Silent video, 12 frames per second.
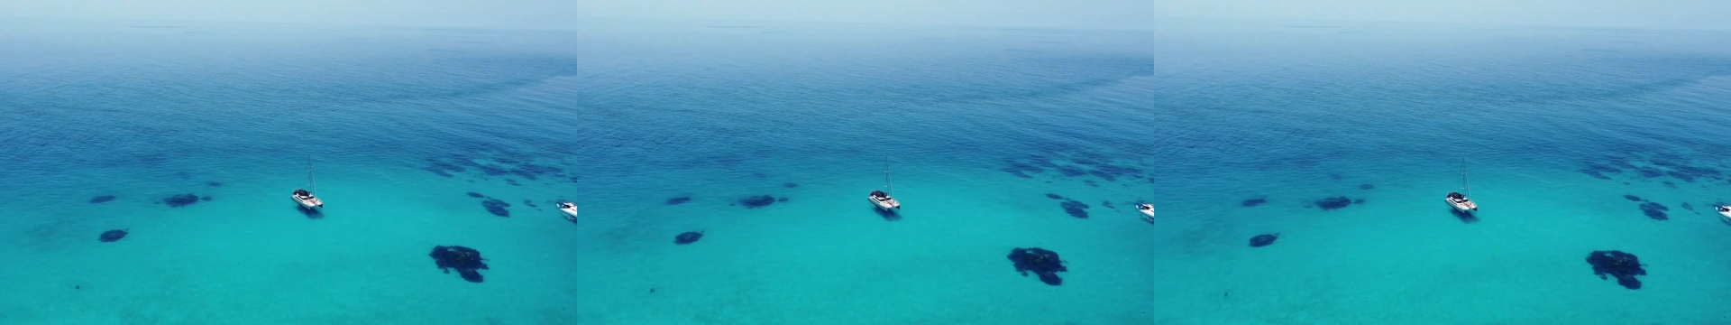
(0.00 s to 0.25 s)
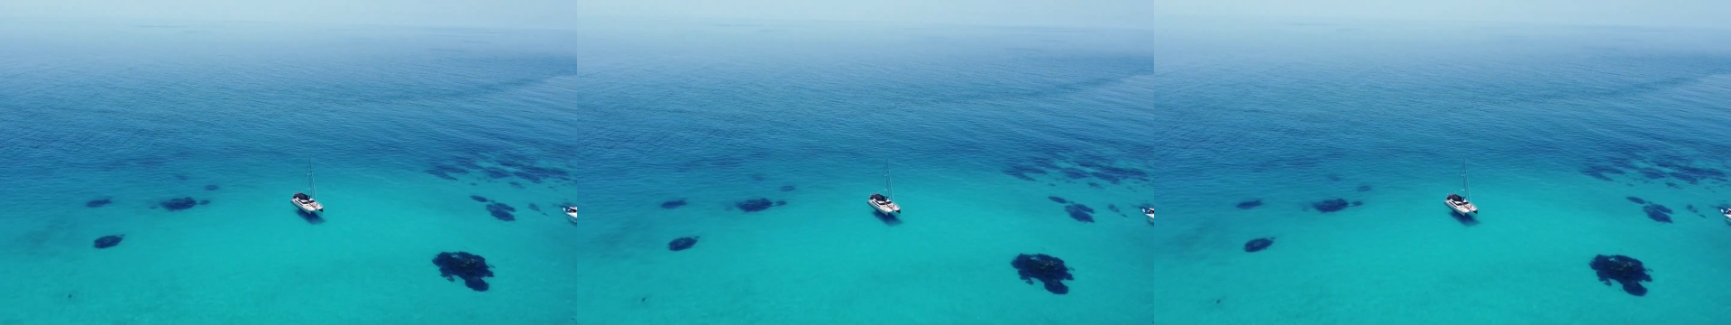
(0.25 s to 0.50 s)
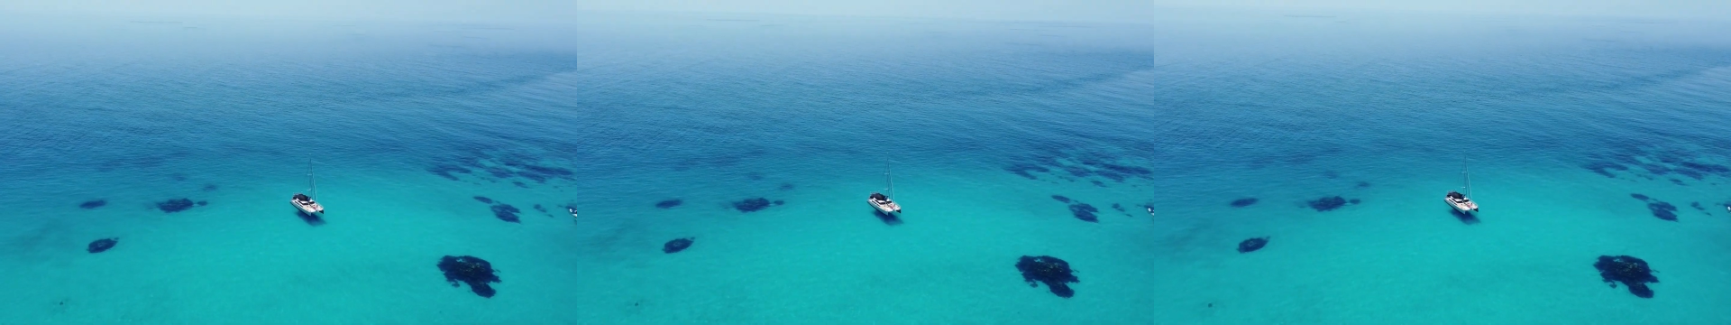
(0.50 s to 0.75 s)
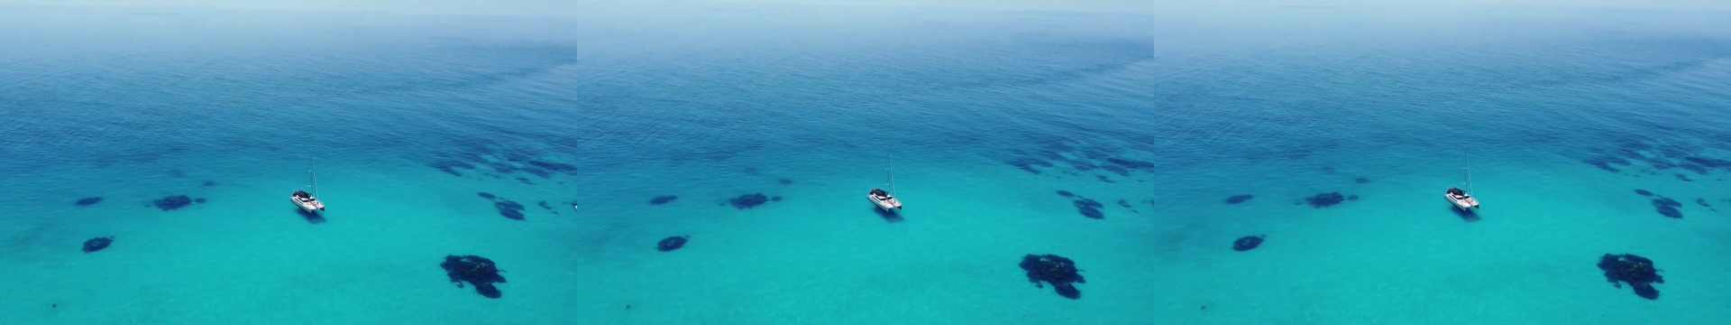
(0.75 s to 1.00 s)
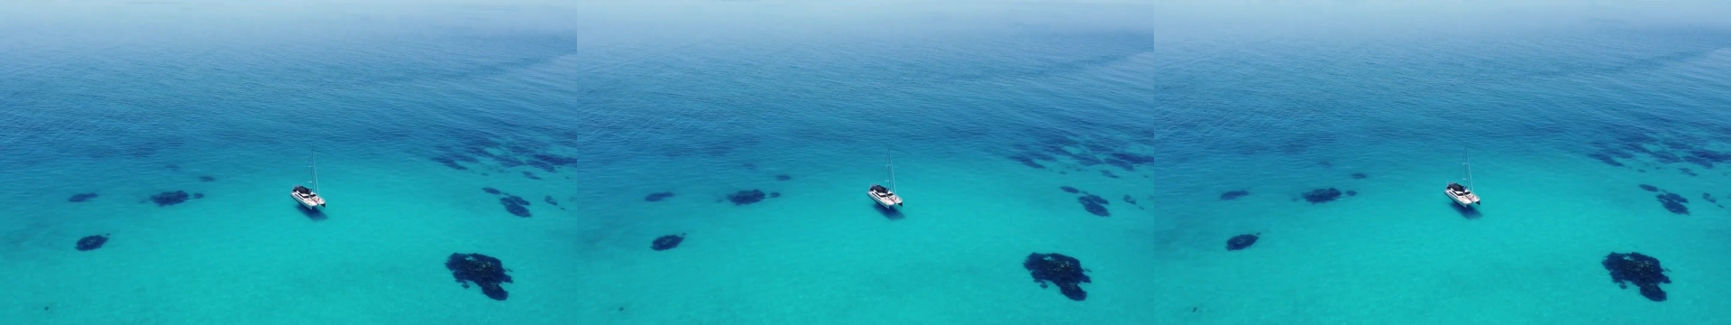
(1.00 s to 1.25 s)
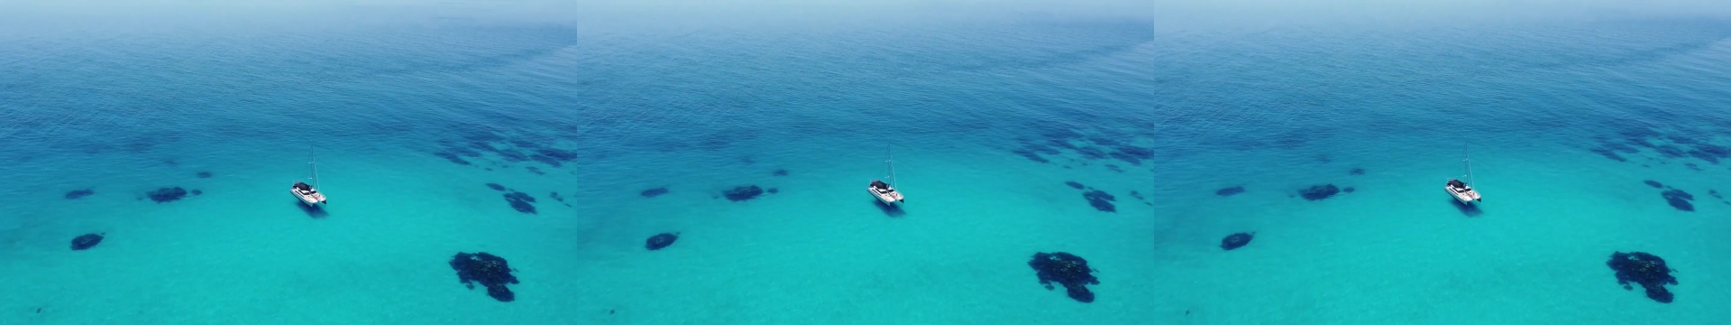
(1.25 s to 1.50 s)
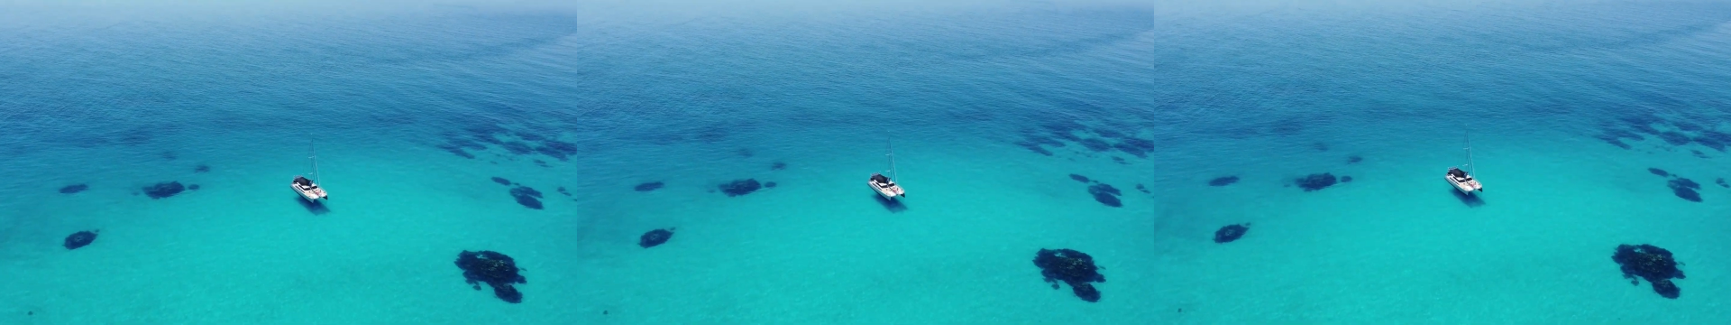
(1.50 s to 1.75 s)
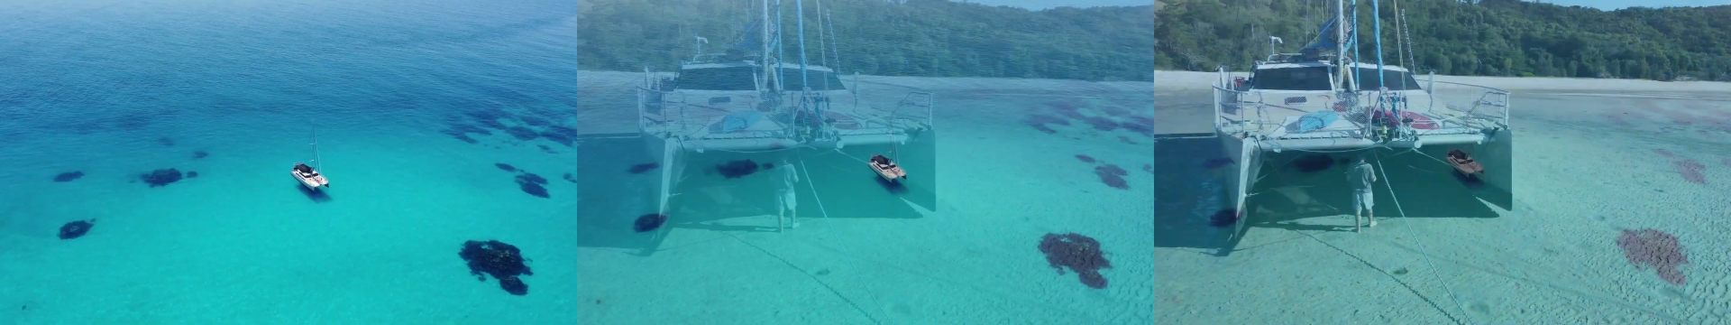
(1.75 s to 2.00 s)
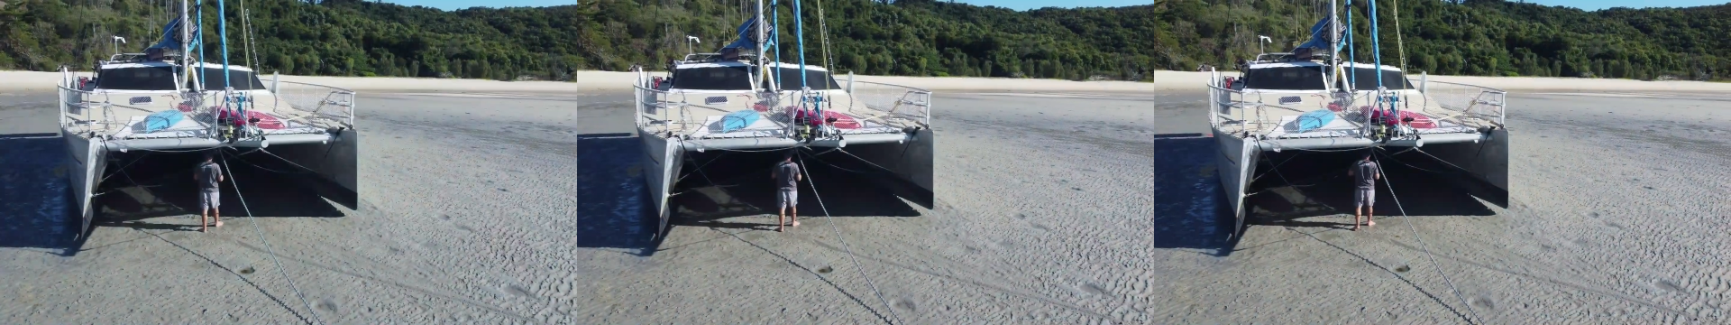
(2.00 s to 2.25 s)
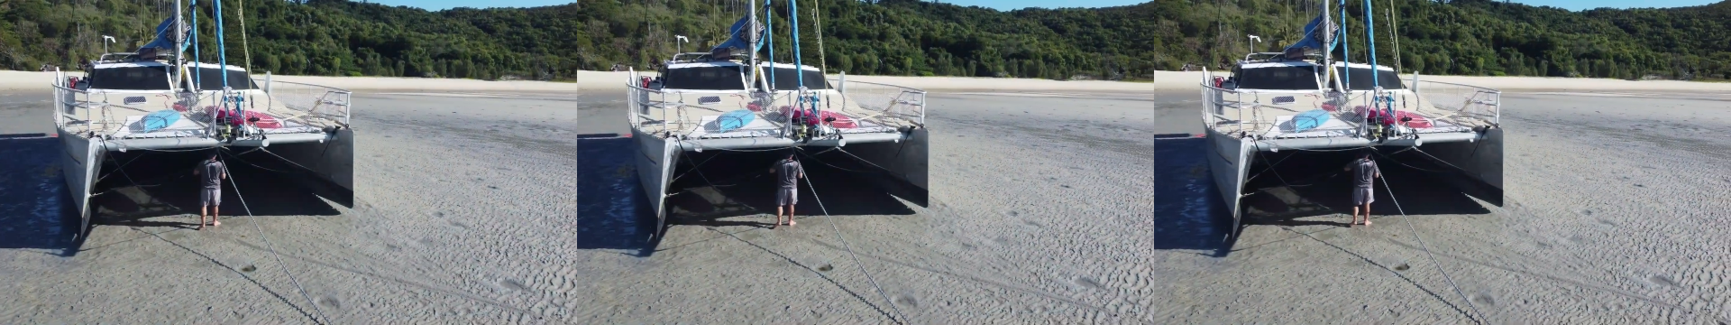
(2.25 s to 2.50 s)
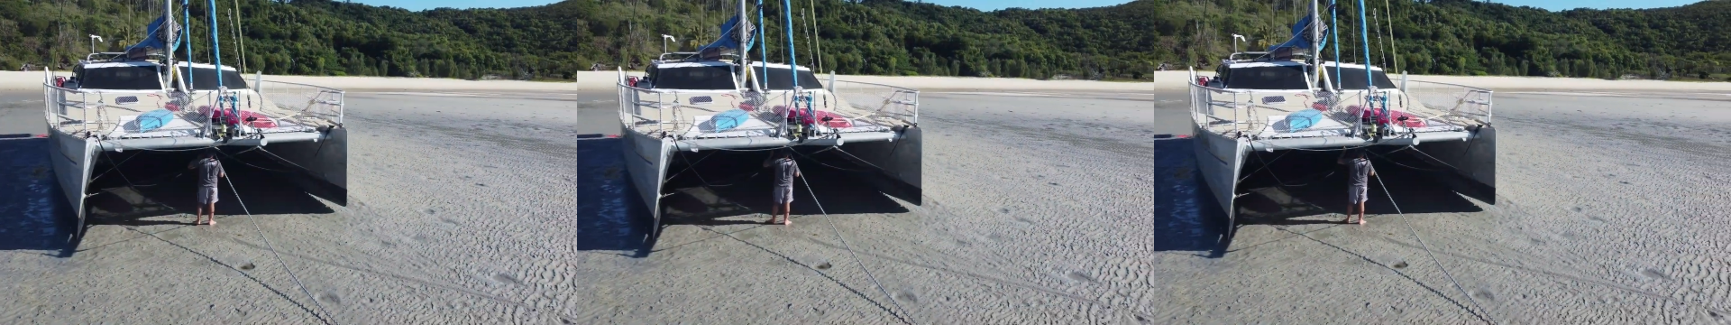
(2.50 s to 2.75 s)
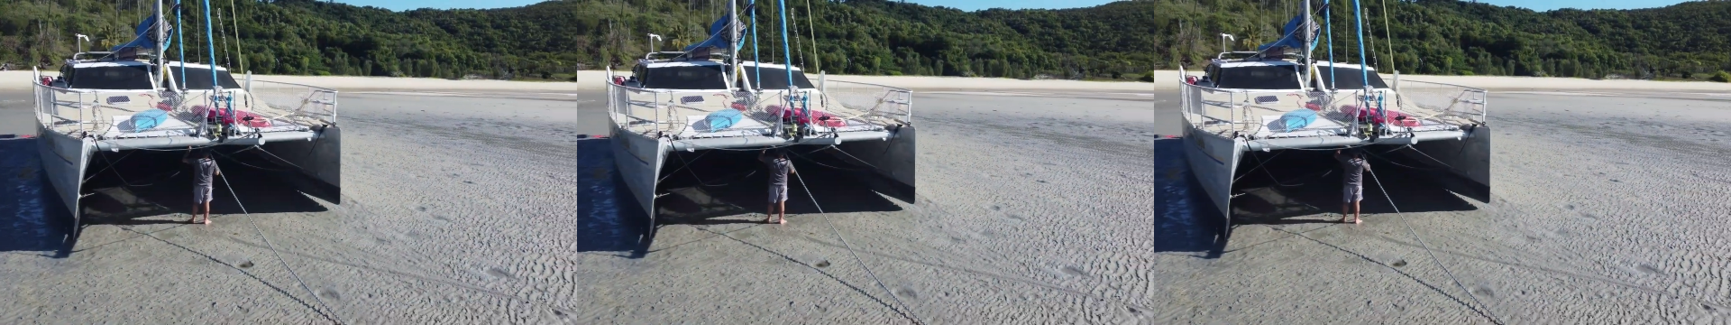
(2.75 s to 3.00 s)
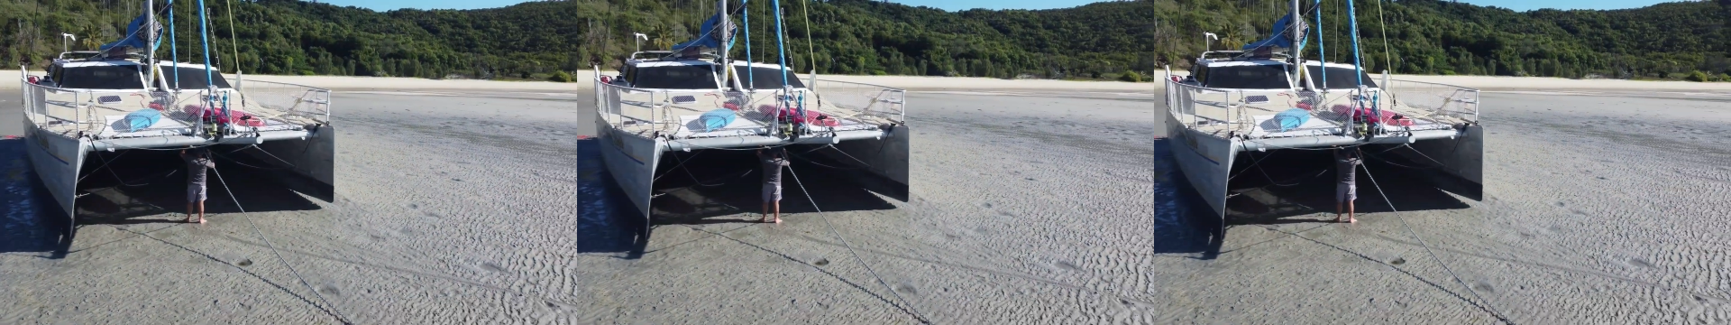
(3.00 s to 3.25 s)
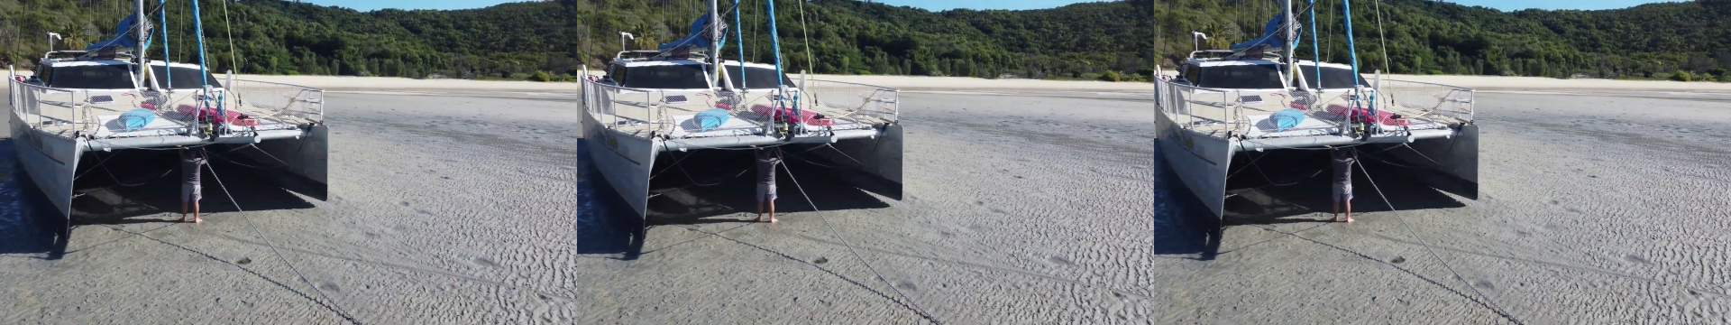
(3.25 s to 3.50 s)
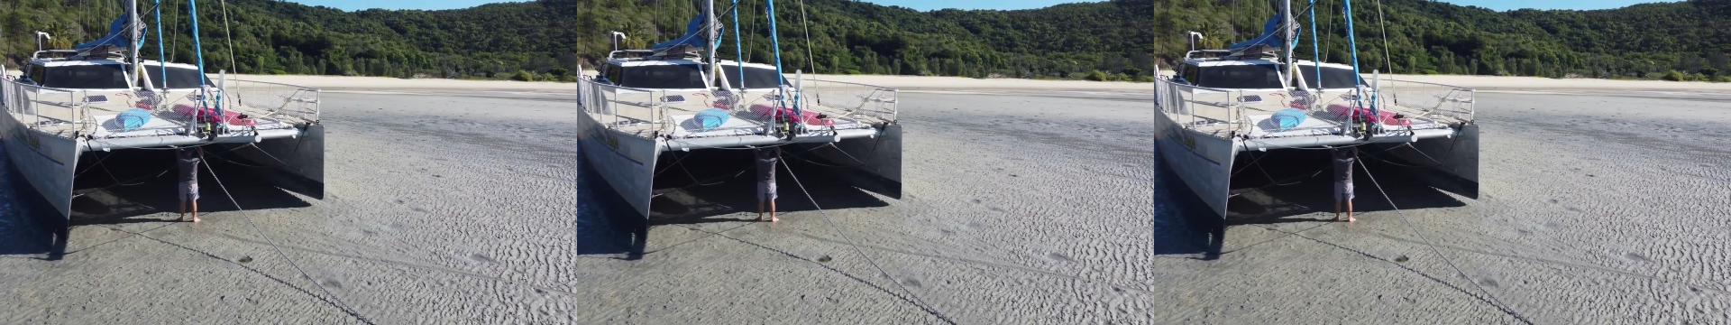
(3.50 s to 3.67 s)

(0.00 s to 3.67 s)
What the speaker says: No face is visible, so there are no lips to read.